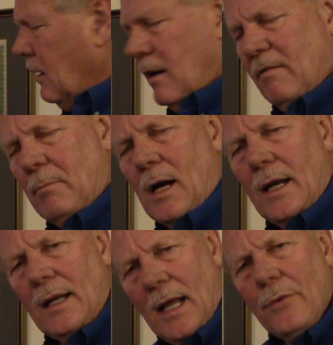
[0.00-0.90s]
of
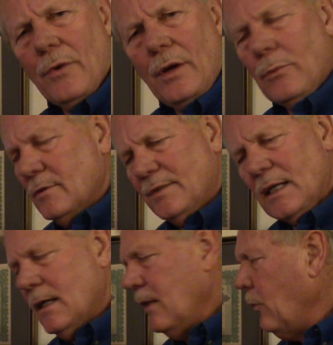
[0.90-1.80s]
mine, Henry, was
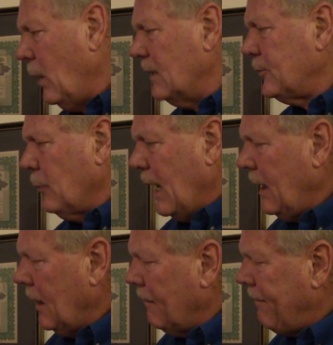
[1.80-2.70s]
digging in the West
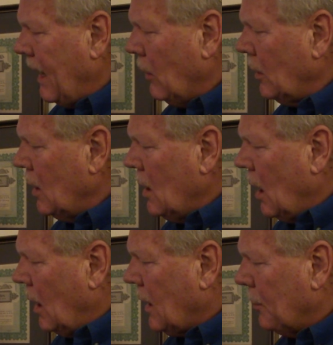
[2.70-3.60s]
Drain and found
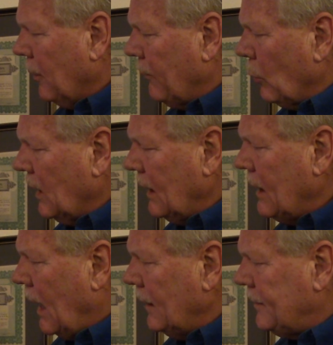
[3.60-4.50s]
a couple of really
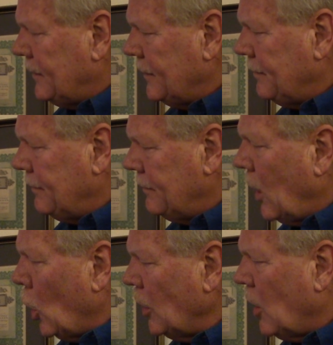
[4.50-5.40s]
nice
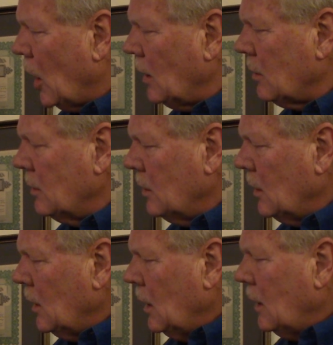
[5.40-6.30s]
uncut
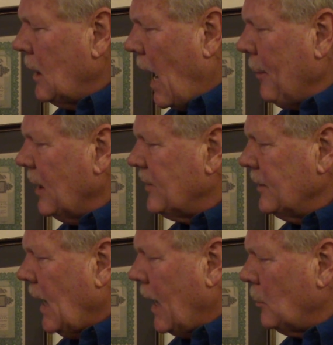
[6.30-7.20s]
diamonds
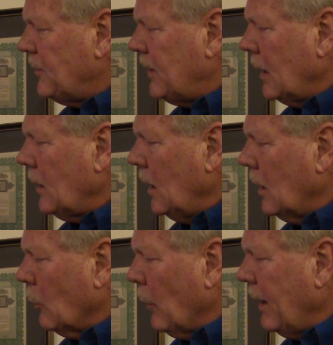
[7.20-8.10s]
and had them set in
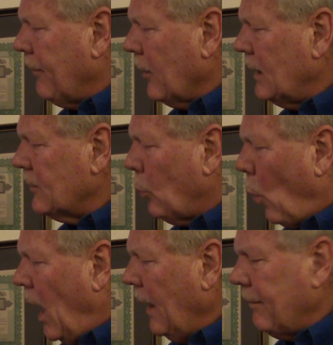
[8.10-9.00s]
a ring for his
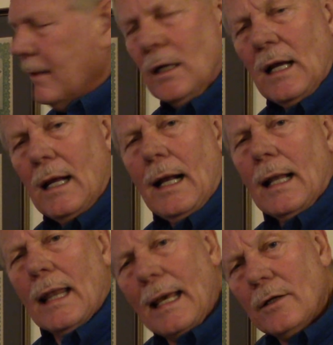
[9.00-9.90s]
wife. And
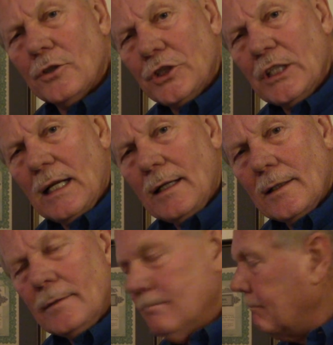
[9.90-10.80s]
later she
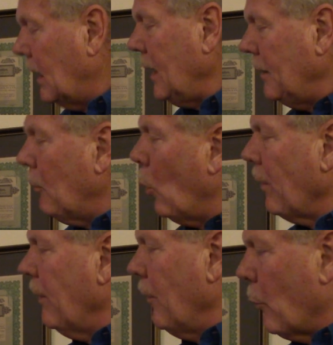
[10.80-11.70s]
needed money more
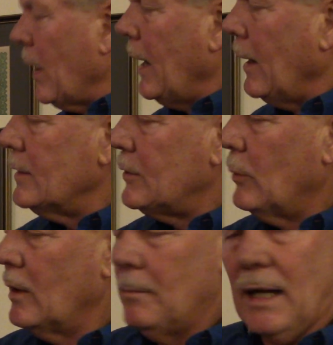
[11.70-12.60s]
than the ring. She
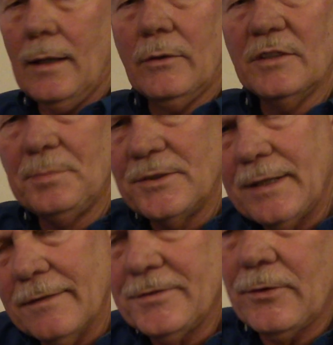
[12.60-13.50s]
wanted to buy Christmas
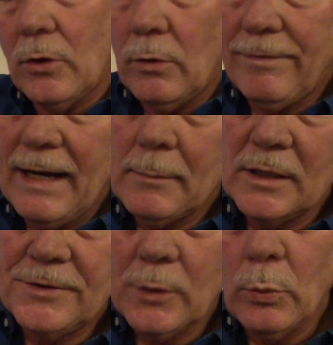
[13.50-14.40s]
gifts for the whole
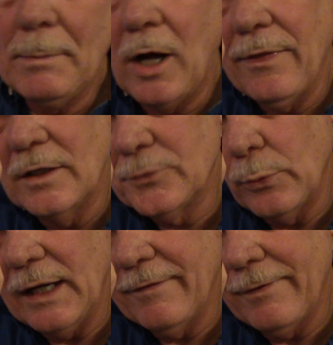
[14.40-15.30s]
family, so we bought this
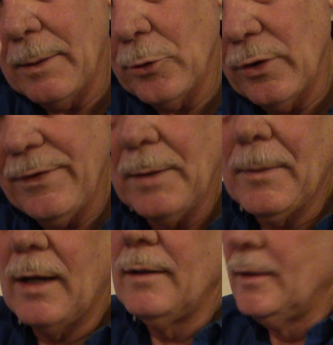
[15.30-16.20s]
ring from her. And then
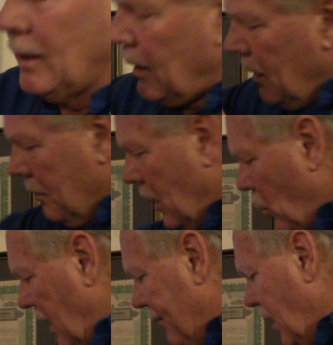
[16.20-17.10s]
my wife,